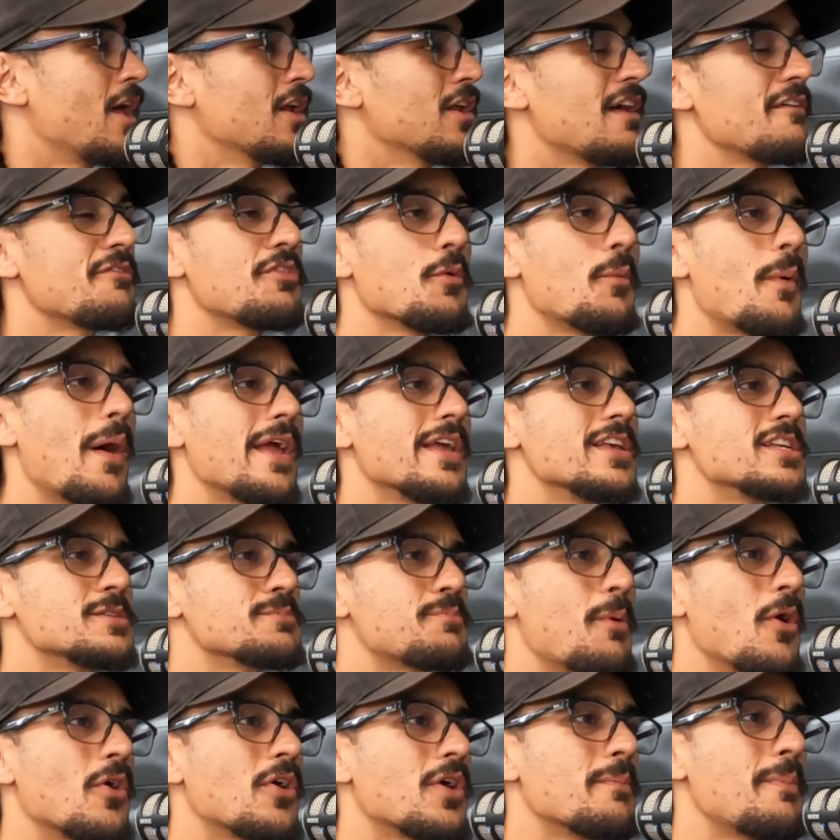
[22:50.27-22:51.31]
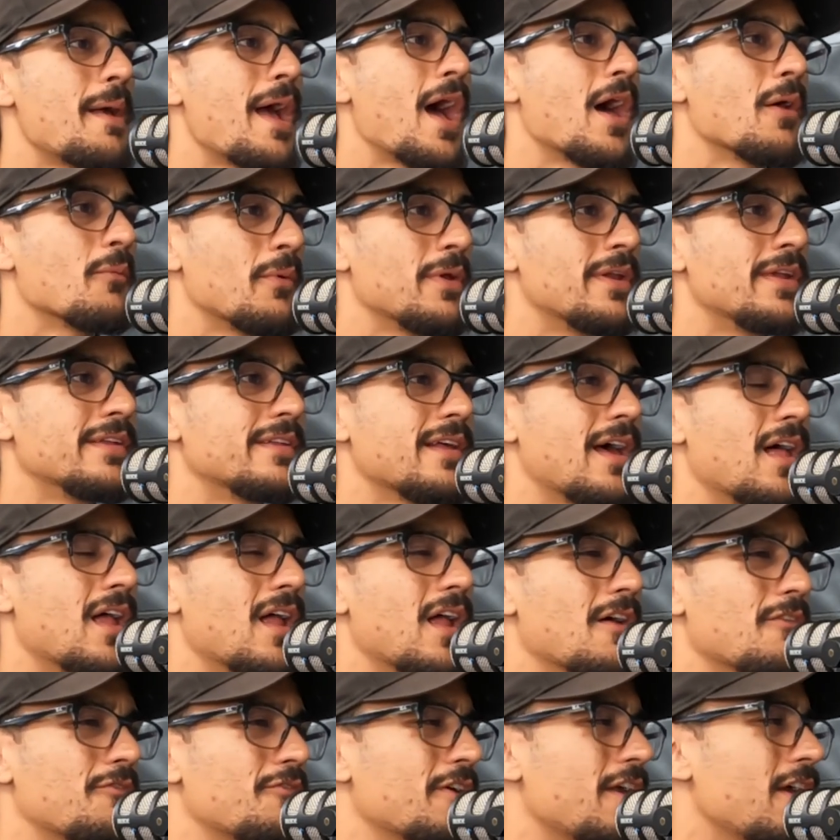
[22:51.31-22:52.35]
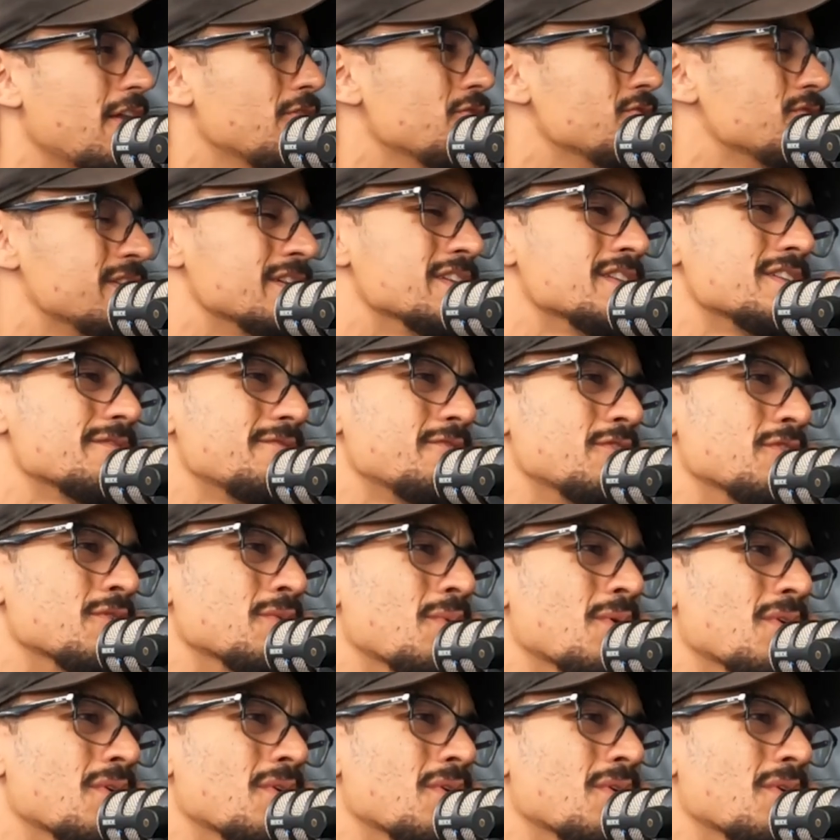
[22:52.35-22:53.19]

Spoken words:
I love the way he spoke about when he'd, I forget whose interview it